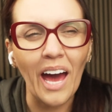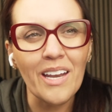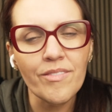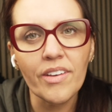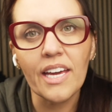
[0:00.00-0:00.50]

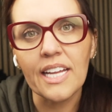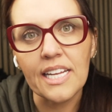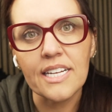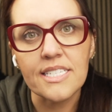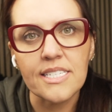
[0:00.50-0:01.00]
didn't feel like I
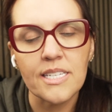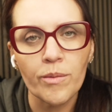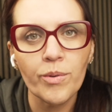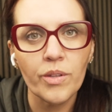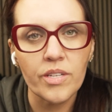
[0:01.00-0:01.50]
needed to
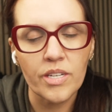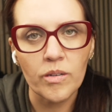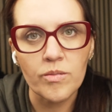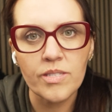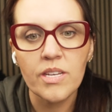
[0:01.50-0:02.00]
double the
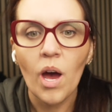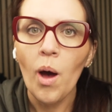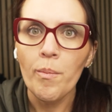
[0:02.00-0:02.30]
dose,